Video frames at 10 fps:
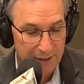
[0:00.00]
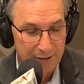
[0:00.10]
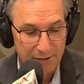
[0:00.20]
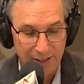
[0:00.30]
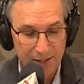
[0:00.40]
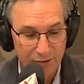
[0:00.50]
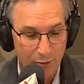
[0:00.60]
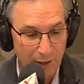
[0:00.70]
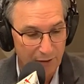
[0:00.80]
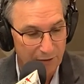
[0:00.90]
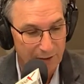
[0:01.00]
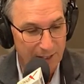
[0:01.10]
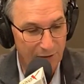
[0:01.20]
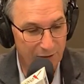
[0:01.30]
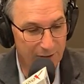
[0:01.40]
Today's question that
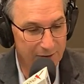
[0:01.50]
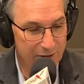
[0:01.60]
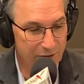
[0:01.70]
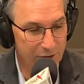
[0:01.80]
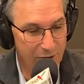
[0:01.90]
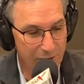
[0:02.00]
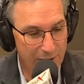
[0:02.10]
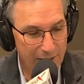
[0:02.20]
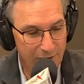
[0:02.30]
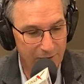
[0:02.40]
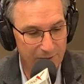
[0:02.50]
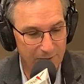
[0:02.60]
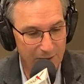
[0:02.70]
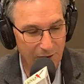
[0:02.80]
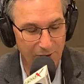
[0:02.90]
I selected to address
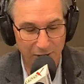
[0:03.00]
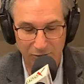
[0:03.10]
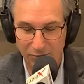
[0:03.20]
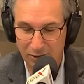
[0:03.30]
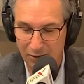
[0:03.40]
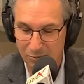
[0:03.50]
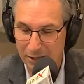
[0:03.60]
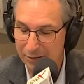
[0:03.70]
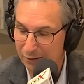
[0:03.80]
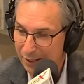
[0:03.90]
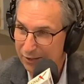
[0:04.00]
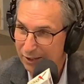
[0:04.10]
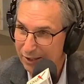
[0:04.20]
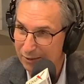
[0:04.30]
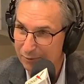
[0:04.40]
is about
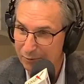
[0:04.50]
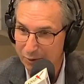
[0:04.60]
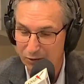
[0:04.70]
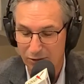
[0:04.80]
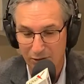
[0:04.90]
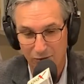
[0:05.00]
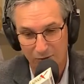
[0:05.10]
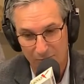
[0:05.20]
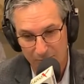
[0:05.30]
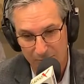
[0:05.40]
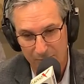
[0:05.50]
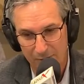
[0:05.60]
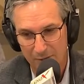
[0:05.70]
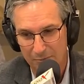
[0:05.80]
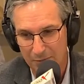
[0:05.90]
LinkedIn, which is
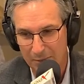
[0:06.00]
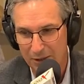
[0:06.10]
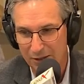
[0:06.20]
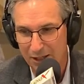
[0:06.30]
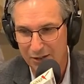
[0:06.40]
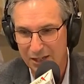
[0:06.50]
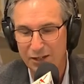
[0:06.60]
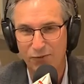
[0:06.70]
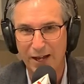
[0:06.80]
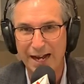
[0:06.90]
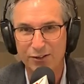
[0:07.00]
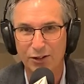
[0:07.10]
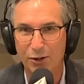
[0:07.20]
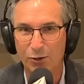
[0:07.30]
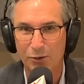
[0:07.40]
maybe the de
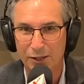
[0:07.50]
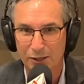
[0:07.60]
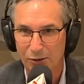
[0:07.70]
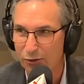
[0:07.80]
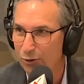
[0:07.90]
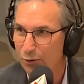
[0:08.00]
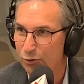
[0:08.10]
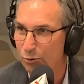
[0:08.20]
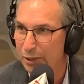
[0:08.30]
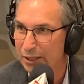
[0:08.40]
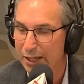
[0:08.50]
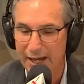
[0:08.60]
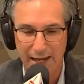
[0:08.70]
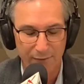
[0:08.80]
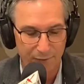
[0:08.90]
facto social media
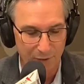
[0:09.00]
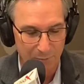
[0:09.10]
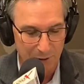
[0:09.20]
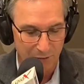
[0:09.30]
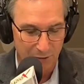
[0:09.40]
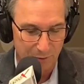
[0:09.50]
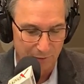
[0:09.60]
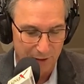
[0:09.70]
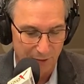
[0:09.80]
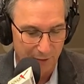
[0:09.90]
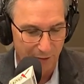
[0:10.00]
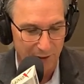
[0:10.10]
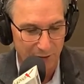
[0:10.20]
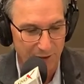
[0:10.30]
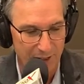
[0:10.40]
app for business professionals
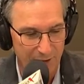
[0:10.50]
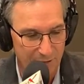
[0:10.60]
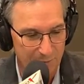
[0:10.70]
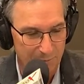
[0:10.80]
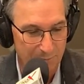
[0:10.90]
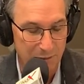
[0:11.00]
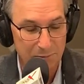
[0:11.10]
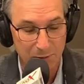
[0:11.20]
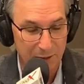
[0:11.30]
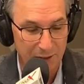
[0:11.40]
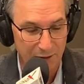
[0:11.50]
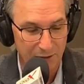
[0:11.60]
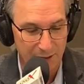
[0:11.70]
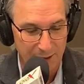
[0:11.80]
these days. Probably is.